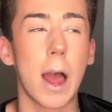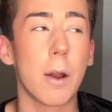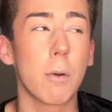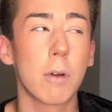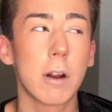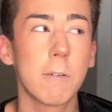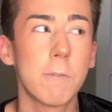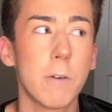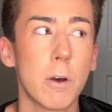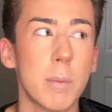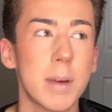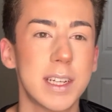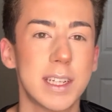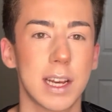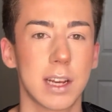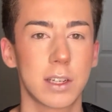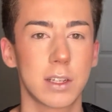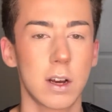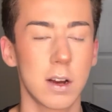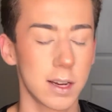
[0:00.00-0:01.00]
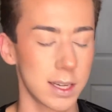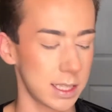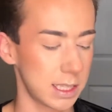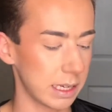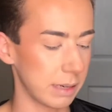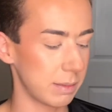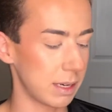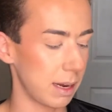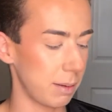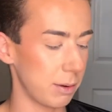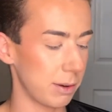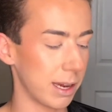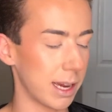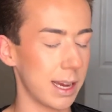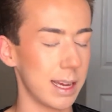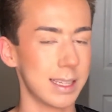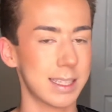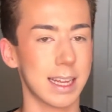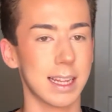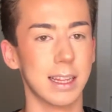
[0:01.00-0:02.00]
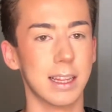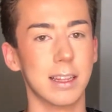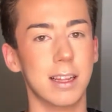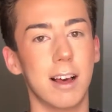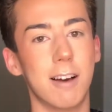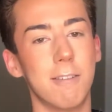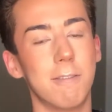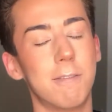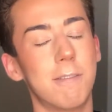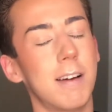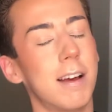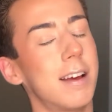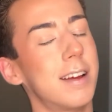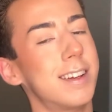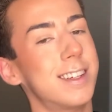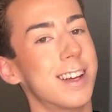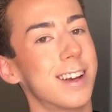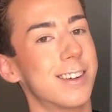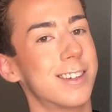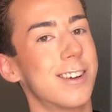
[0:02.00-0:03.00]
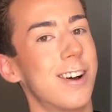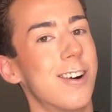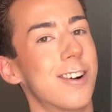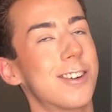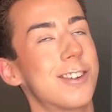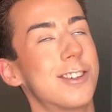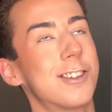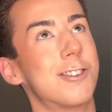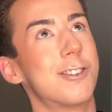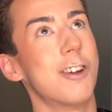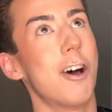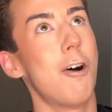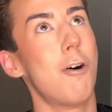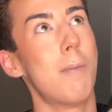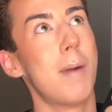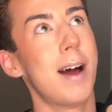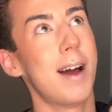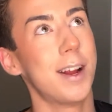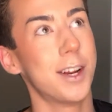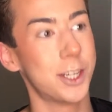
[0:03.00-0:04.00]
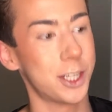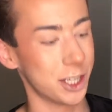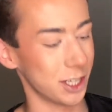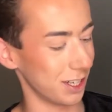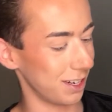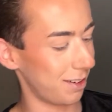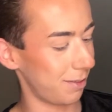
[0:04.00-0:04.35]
kind of want to film a TikTok at the same time, you guys. I love TikTok so much.